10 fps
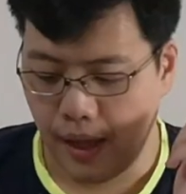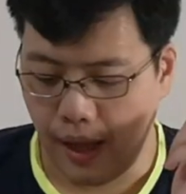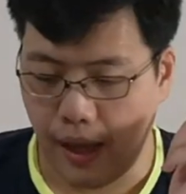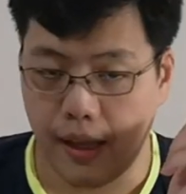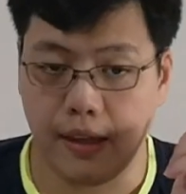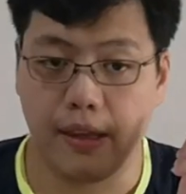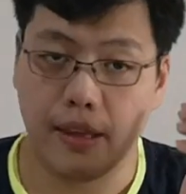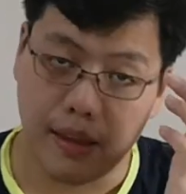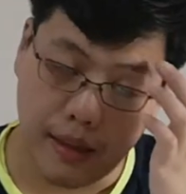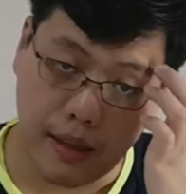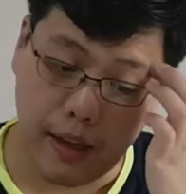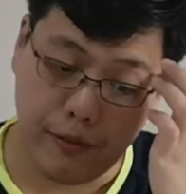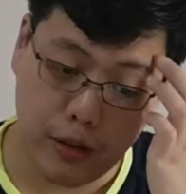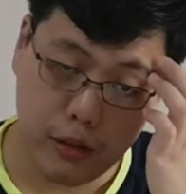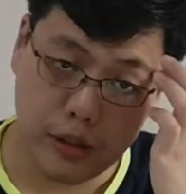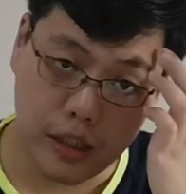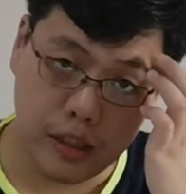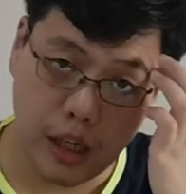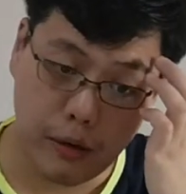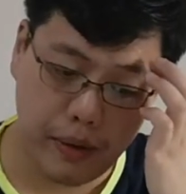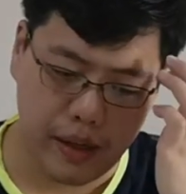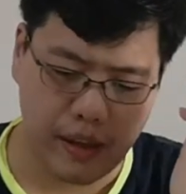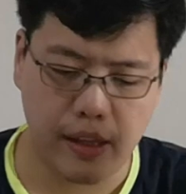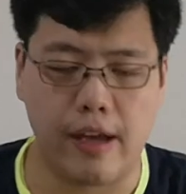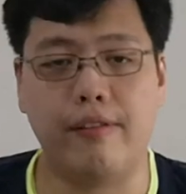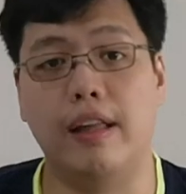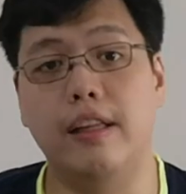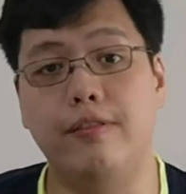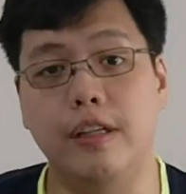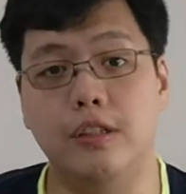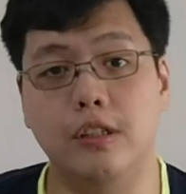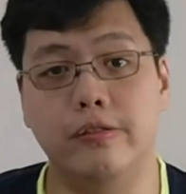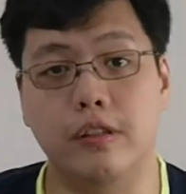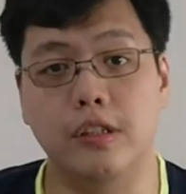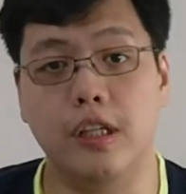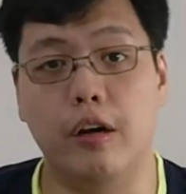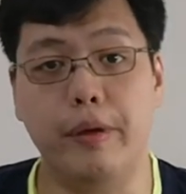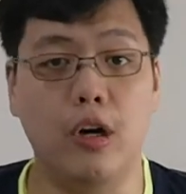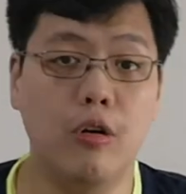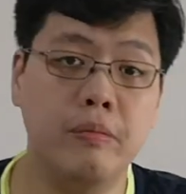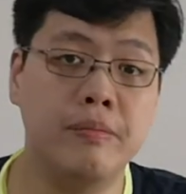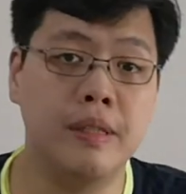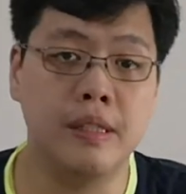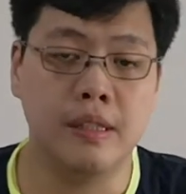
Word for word: And if you're using a Xiaomi, I think they have added features for Xiaomi Home,